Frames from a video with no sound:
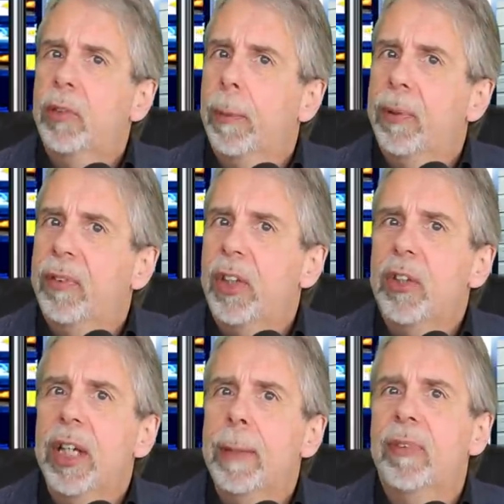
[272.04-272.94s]
to
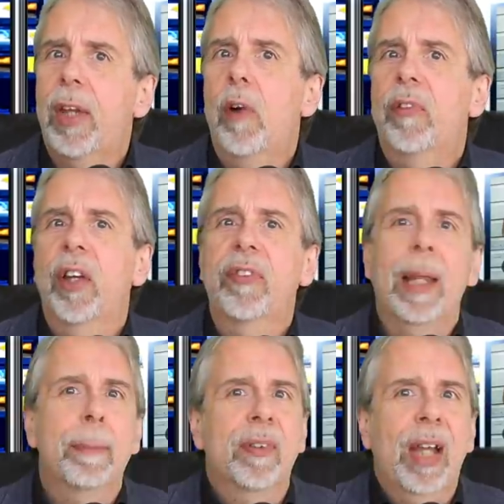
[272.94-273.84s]
position himself as
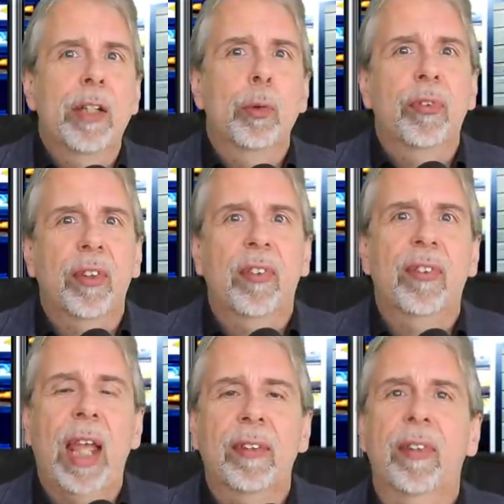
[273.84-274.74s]
a potential
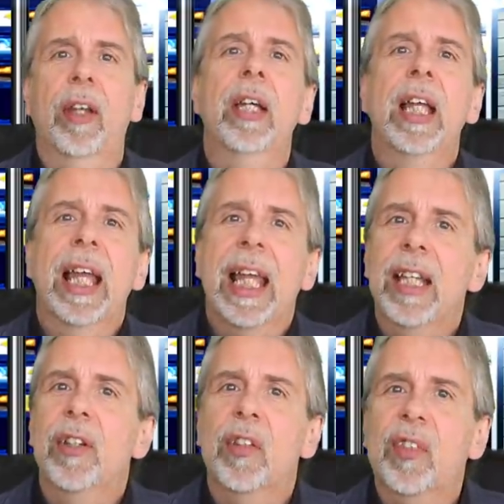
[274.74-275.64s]
successor
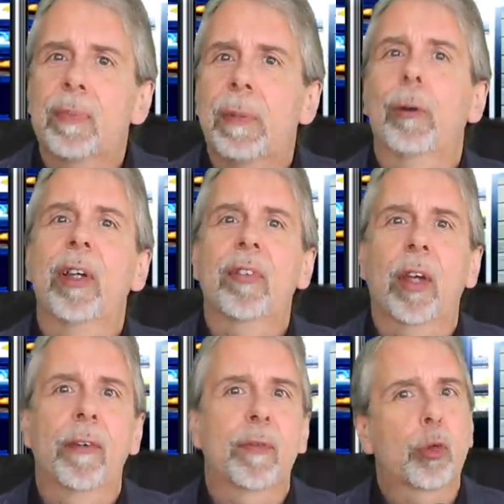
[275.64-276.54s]
in the spirit
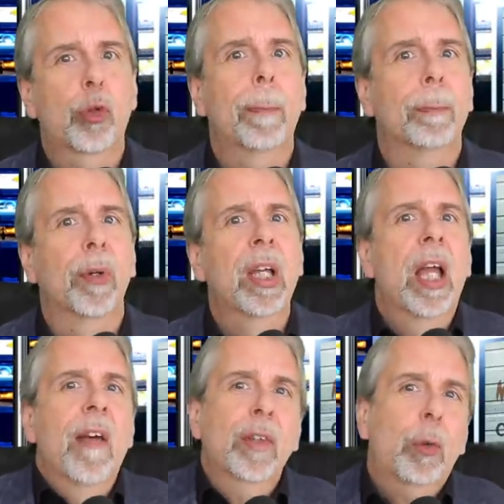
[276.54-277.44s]
of Trump.
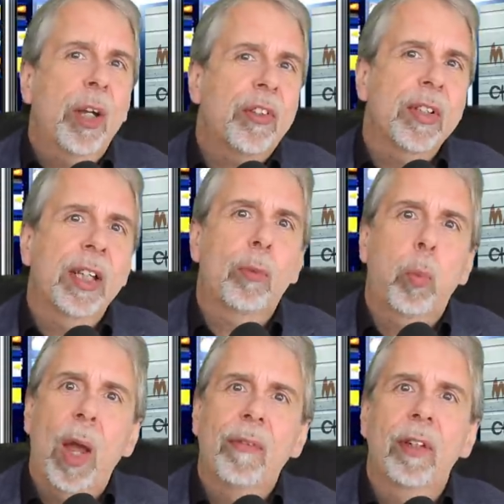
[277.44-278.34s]
The question is
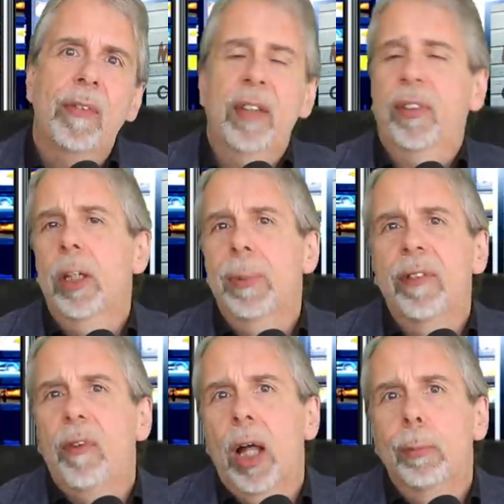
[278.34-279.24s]
whether that's going to be
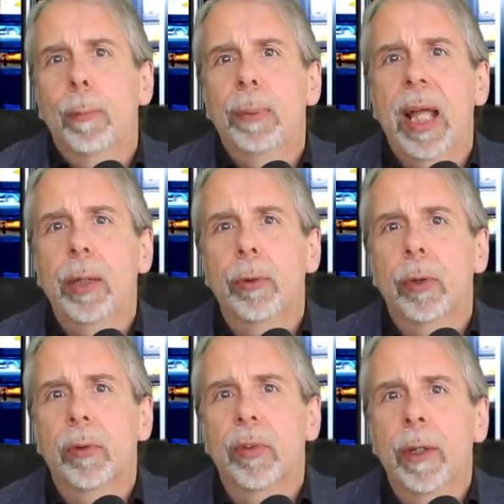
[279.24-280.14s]
a viable play or
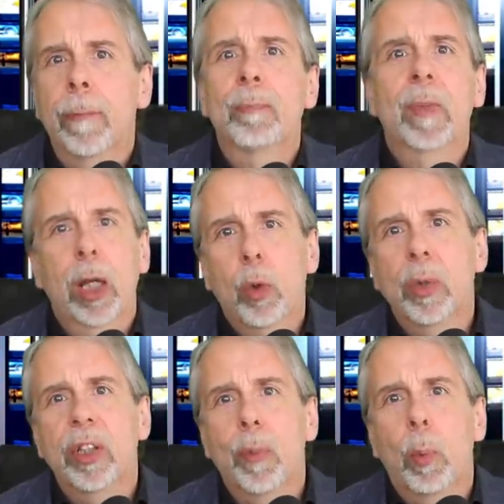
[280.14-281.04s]
not.
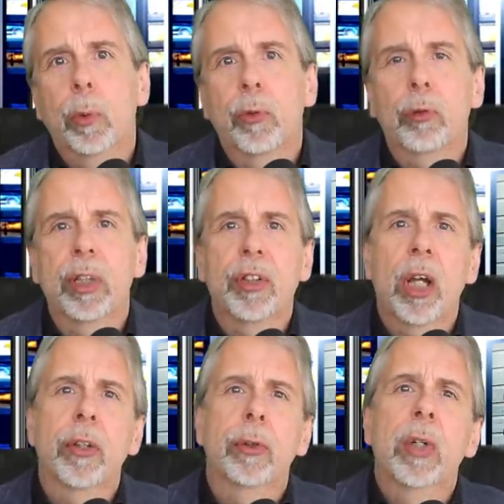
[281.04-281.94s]
According to the Wall Street
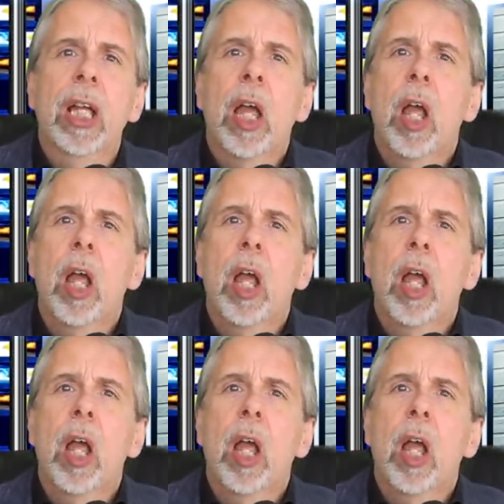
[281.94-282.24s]
Journal,